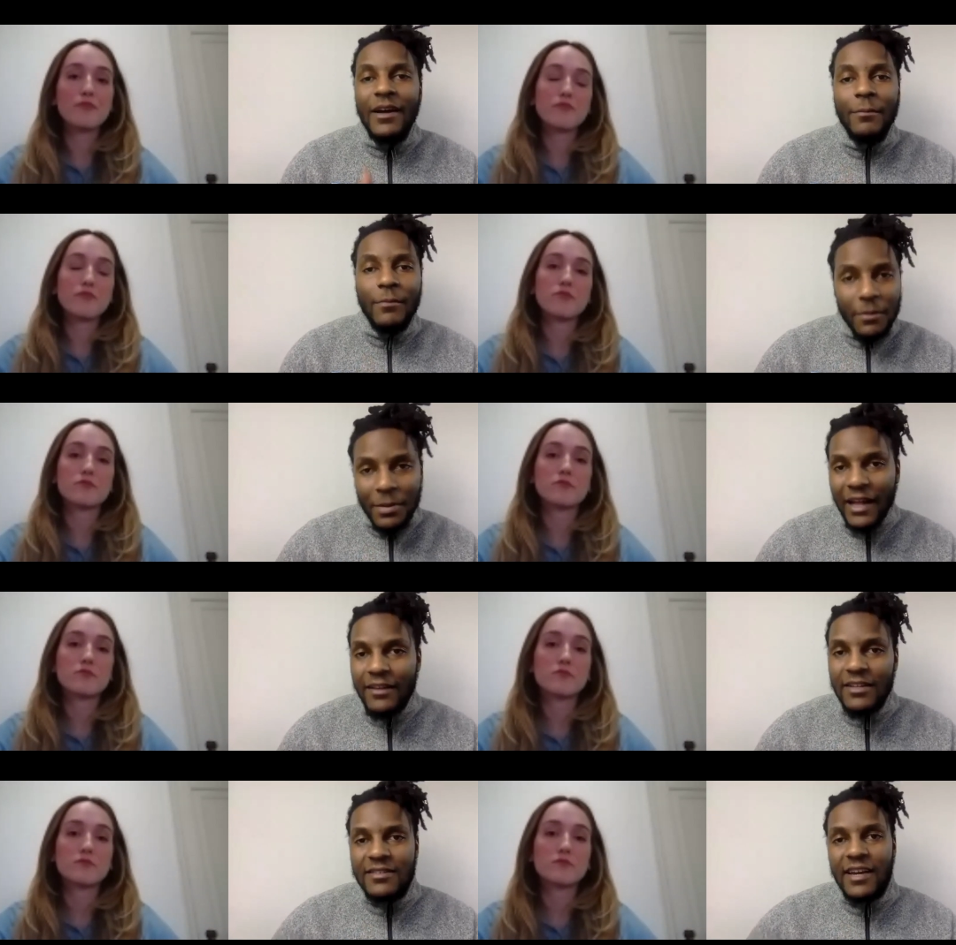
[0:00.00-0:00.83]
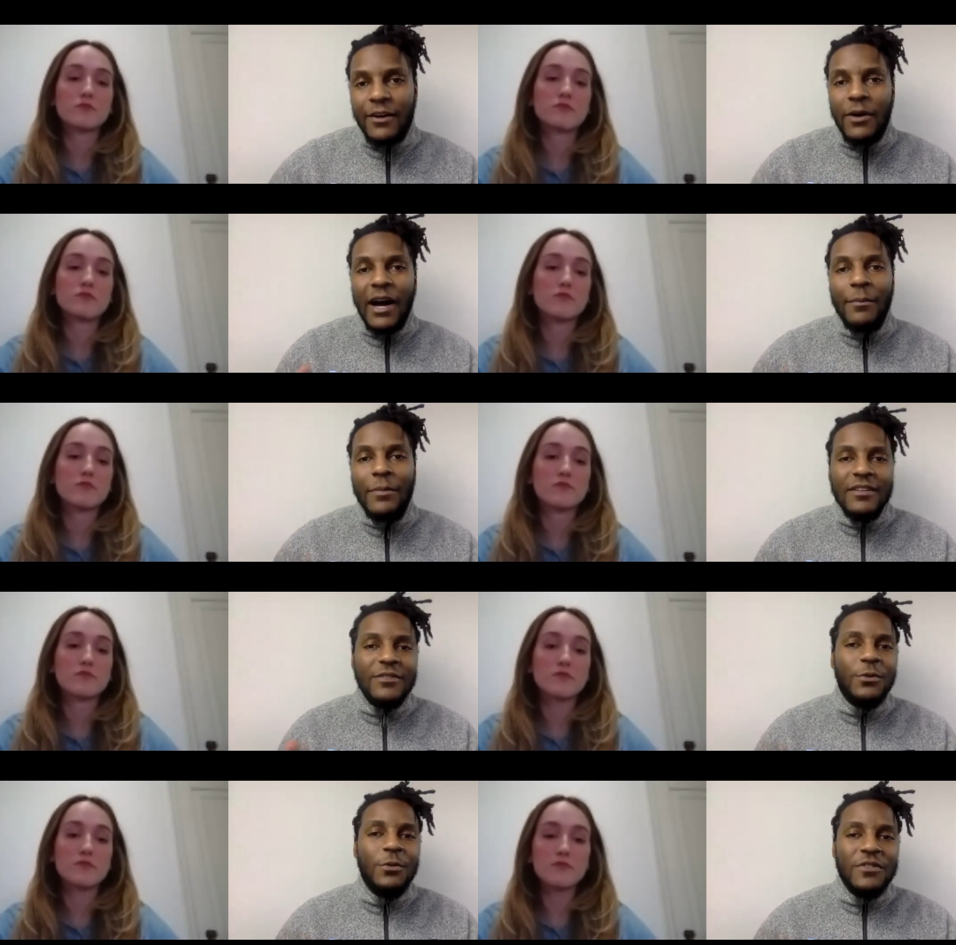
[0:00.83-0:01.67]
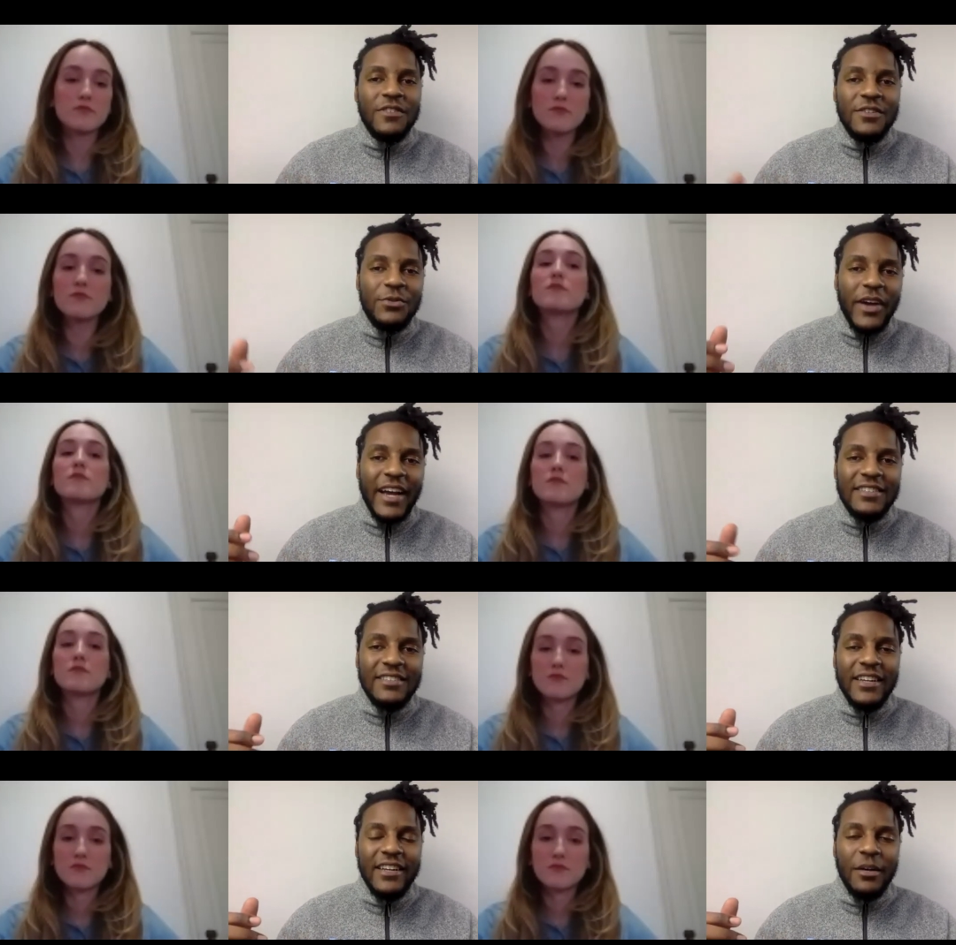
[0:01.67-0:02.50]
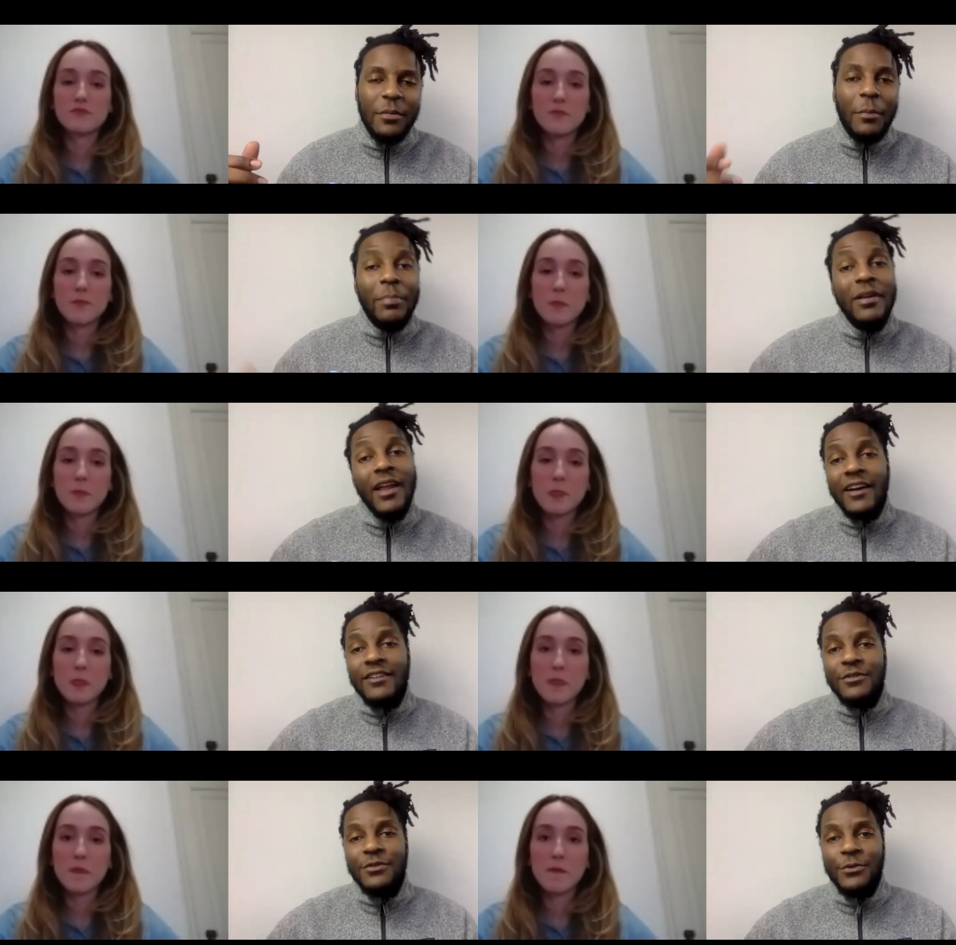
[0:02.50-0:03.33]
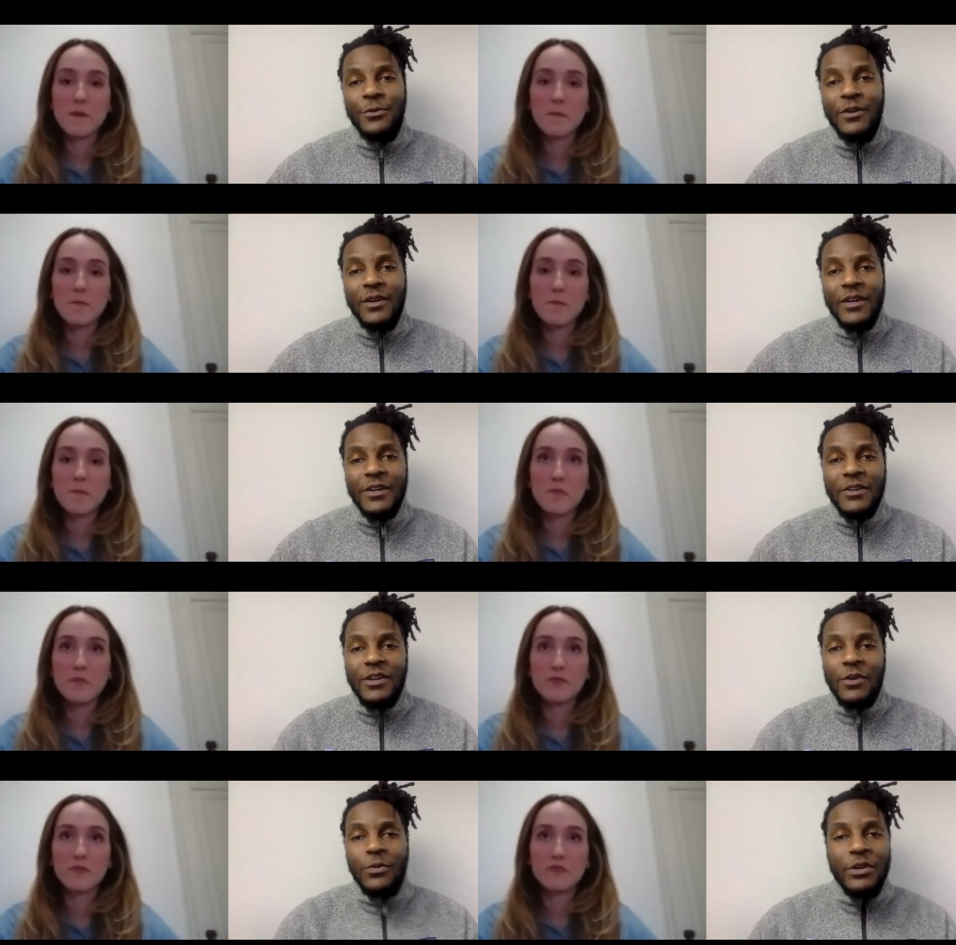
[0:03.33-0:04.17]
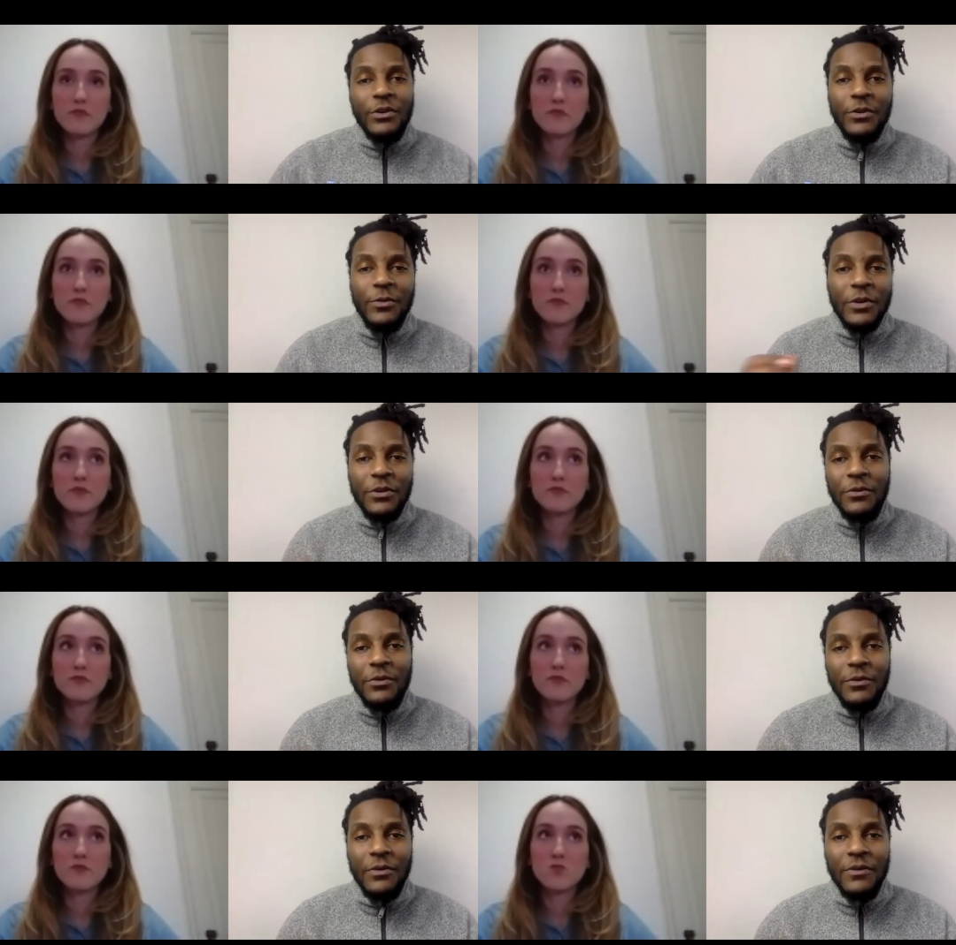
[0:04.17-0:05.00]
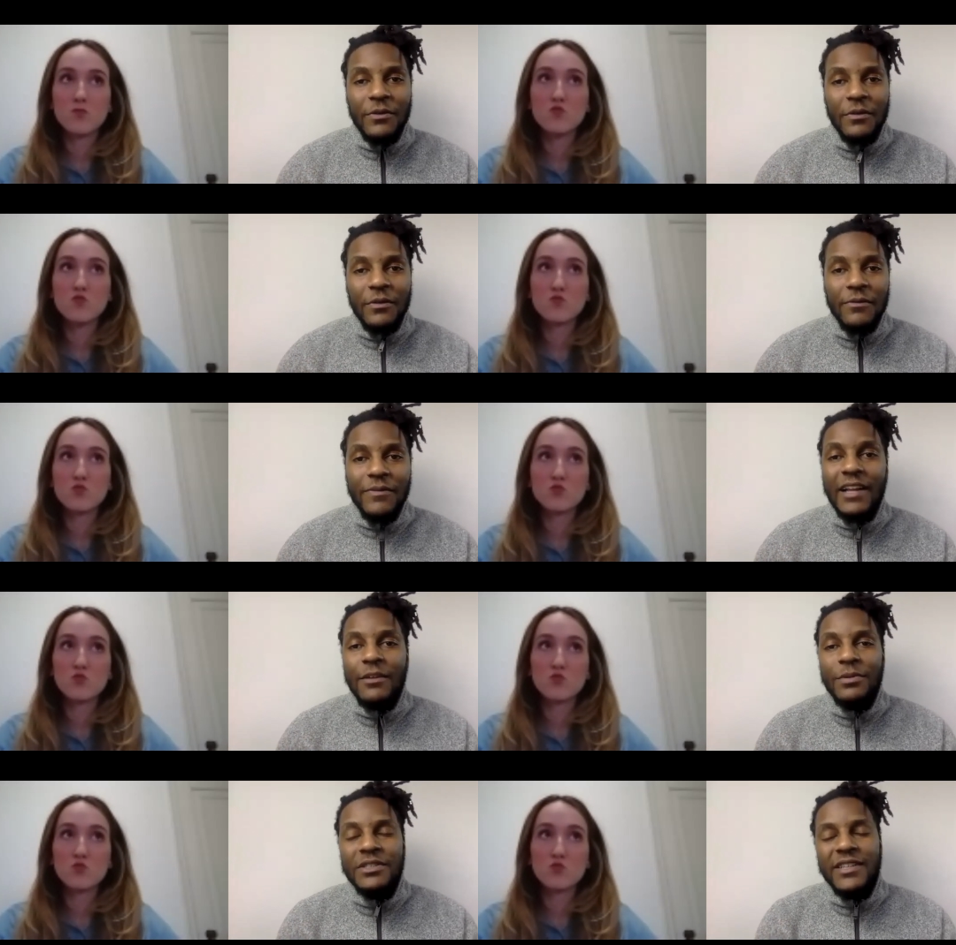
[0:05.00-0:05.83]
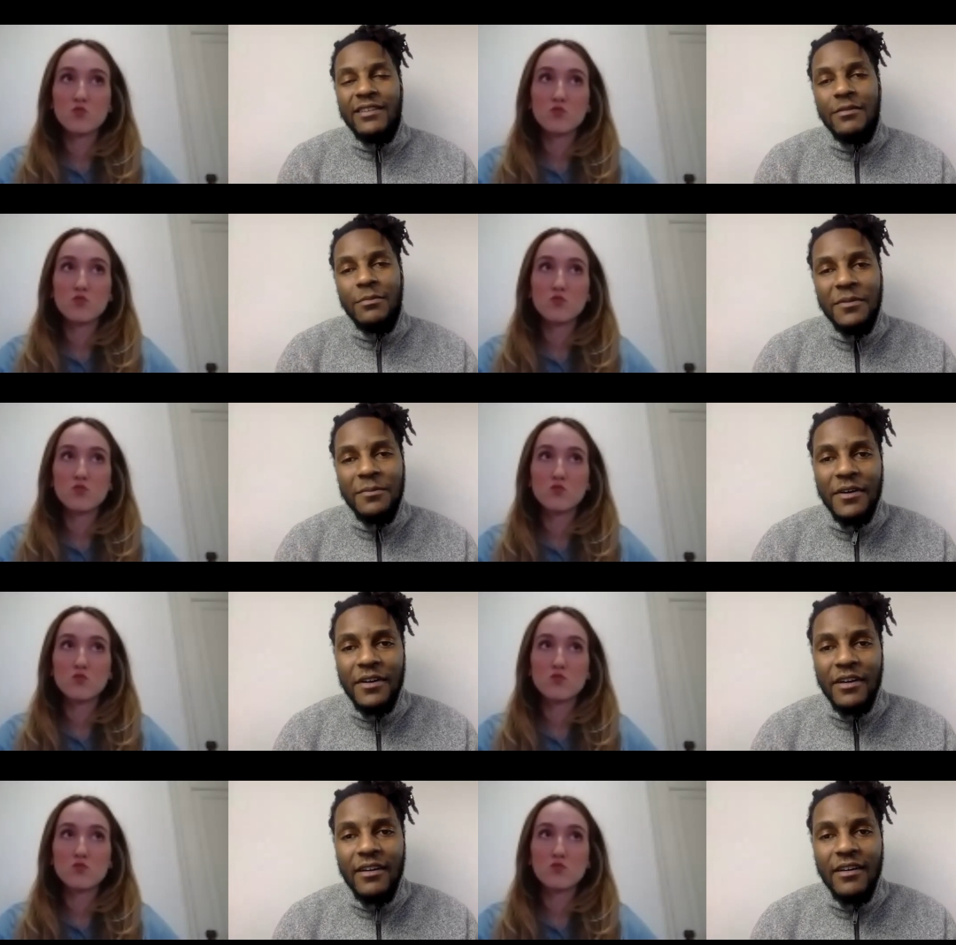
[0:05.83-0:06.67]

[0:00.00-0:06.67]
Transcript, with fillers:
Speaker 1: I'm going to apply this cycle, how many schools did you actually end up applying to, you know, when you when you... finally push that submit button?